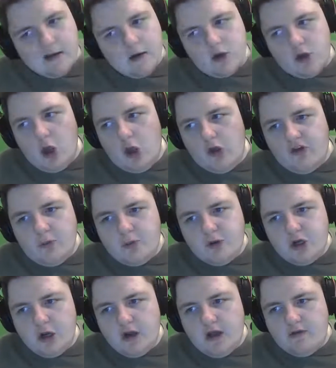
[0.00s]
Close
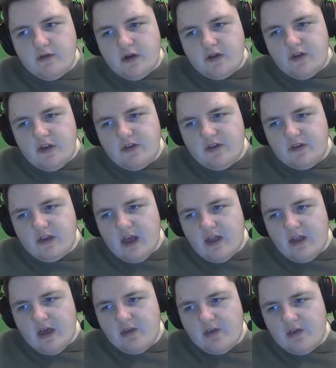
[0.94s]
opportunity there for Atalanta to get
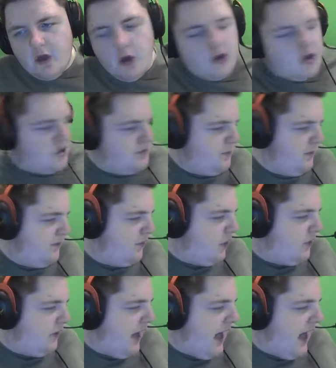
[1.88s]
their third just
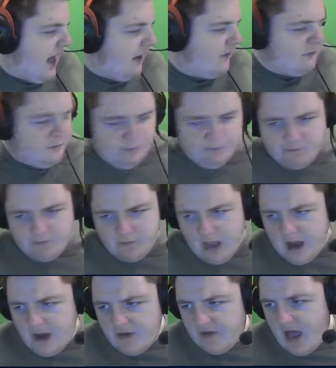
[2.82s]
before the
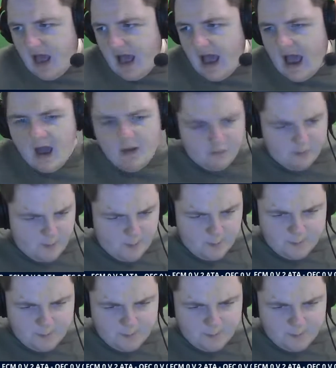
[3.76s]
end of the half.